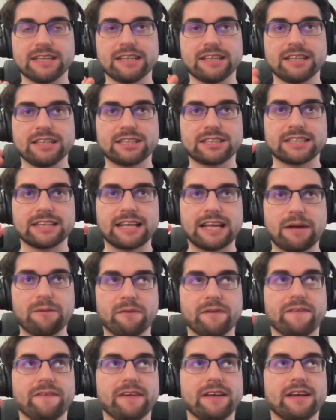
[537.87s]
It's
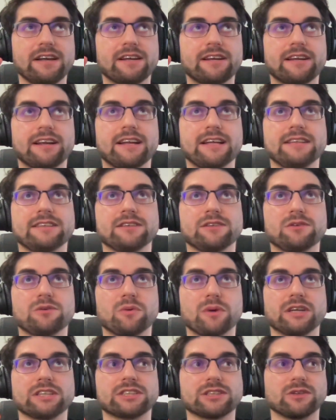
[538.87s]
everything related to
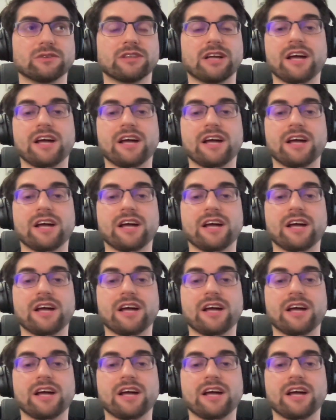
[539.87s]
Xcode.